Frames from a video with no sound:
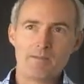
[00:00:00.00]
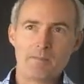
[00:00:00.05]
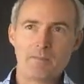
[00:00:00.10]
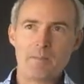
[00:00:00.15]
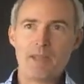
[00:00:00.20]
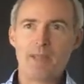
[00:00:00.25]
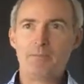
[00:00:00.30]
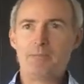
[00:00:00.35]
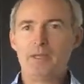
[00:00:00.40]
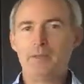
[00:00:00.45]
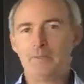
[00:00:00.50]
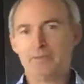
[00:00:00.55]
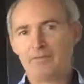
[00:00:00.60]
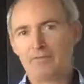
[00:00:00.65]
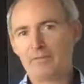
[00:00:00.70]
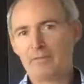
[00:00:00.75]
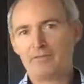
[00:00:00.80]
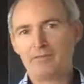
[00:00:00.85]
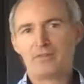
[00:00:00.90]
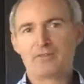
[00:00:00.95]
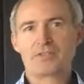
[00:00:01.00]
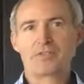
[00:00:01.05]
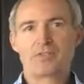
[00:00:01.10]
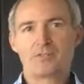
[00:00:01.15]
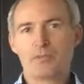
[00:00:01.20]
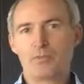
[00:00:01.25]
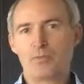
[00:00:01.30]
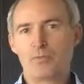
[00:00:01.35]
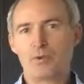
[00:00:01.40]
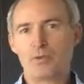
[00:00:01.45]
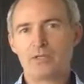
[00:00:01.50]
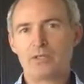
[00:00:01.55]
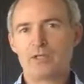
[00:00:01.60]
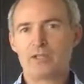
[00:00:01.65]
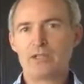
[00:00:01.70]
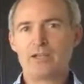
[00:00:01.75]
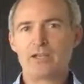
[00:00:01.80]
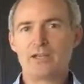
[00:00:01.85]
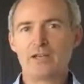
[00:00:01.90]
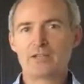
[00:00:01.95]
may be able to give you some important
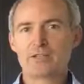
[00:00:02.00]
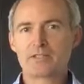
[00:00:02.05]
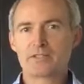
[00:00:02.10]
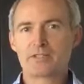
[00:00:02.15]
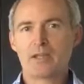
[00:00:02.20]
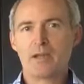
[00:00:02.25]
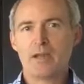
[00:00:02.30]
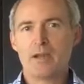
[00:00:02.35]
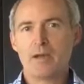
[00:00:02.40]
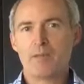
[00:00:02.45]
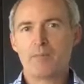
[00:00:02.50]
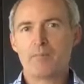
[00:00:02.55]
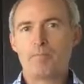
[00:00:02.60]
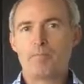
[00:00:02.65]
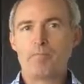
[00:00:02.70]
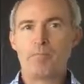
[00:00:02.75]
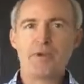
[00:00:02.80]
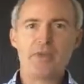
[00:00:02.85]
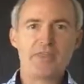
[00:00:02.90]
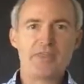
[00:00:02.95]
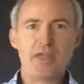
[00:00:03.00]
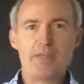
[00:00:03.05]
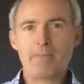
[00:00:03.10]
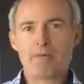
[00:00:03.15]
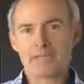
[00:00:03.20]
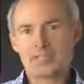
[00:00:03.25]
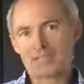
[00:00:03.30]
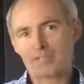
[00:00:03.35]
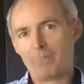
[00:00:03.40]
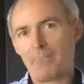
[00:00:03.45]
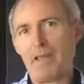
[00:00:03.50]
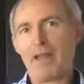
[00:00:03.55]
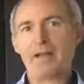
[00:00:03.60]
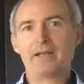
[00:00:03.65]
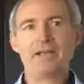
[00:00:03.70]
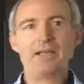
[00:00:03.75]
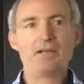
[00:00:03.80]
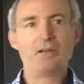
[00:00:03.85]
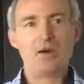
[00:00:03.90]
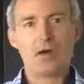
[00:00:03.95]
details, but them
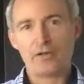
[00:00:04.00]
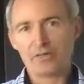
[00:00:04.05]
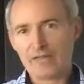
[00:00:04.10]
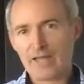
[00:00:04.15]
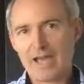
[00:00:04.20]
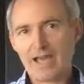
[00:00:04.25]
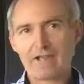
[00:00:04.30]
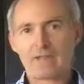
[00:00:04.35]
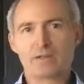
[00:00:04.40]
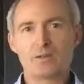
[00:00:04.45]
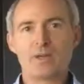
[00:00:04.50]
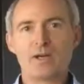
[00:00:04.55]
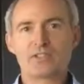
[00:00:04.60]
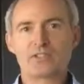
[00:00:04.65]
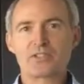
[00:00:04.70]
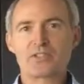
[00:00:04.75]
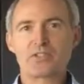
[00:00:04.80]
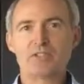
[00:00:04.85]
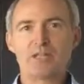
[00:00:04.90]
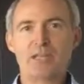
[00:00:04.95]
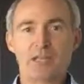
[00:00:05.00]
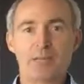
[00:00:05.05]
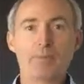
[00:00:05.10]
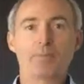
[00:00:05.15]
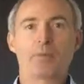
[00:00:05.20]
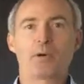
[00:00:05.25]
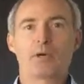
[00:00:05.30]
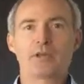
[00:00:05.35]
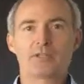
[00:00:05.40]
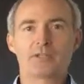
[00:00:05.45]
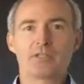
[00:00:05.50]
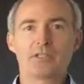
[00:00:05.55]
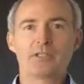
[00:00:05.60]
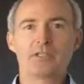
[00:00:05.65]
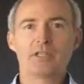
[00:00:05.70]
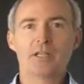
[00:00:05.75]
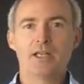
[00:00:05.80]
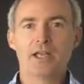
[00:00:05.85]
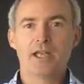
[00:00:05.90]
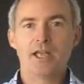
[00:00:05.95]
expanding on that question in
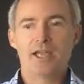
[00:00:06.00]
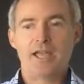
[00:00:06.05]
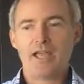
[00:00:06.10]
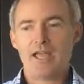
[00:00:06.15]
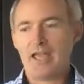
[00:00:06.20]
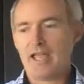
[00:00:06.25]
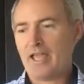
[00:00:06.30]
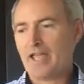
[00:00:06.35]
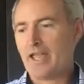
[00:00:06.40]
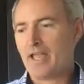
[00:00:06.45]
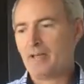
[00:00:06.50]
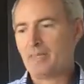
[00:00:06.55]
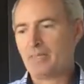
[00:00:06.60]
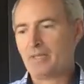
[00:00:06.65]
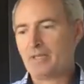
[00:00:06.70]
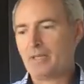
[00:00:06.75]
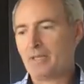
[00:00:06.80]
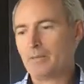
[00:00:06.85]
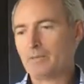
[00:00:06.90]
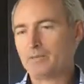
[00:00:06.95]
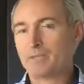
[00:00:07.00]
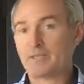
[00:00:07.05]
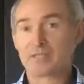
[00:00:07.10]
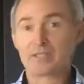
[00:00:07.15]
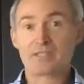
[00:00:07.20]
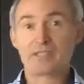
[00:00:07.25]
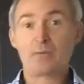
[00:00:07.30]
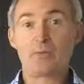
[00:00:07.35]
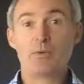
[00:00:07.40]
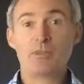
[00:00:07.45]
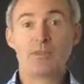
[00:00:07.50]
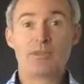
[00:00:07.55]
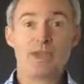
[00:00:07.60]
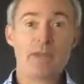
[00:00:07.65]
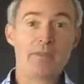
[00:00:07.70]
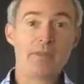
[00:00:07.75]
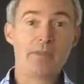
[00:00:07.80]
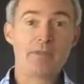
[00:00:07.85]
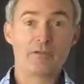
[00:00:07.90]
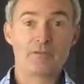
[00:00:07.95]
person and being able to see what
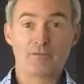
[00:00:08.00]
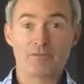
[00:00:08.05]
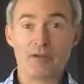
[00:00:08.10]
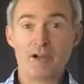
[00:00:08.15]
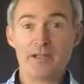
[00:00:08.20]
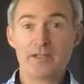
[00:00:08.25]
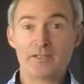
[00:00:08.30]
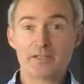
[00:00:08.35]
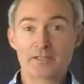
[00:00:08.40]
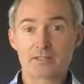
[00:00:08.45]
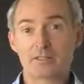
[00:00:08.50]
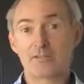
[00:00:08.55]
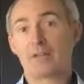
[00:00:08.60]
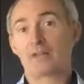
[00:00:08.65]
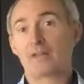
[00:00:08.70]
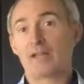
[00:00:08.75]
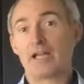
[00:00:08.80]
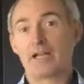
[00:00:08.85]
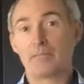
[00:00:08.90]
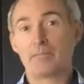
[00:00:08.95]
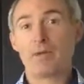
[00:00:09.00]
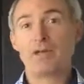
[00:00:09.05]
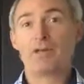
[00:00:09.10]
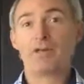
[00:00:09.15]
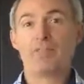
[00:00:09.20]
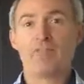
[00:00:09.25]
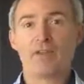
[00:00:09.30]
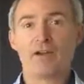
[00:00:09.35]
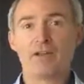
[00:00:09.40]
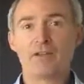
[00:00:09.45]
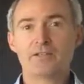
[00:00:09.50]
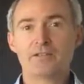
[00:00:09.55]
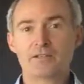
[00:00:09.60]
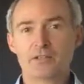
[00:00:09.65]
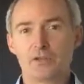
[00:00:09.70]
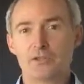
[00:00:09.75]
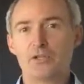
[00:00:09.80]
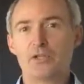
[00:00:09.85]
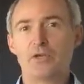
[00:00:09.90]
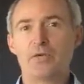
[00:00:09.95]
them and their friends, their like-minded friends,
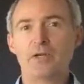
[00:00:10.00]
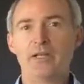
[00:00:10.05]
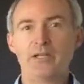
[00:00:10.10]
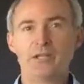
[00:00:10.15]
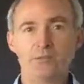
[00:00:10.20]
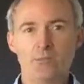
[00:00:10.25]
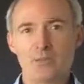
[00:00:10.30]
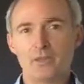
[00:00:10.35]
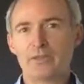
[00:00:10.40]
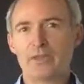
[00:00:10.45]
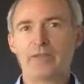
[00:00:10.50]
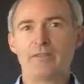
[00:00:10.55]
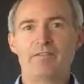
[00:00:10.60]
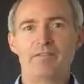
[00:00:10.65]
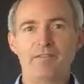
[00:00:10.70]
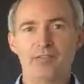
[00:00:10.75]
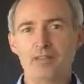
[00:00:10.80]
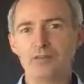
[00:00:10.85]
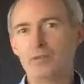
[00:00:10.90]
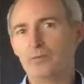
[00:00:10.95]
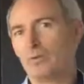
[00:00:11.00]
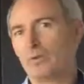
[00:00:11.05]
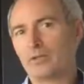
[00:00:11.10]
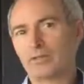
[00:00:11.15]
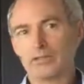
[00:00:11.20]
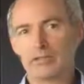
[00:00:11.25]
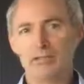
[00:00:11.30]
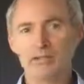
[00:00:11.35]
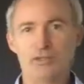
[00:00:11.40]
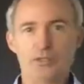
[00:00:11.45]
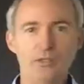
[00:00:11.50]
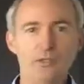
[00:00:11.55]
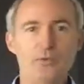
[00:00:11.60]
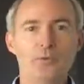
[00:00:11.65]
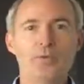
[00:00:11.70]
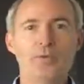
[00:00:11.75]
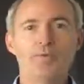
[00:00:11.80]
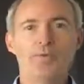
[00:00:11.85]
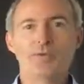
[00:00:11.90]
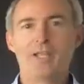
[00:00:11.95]
are doing and what they feel and what they
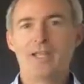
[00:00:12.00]
do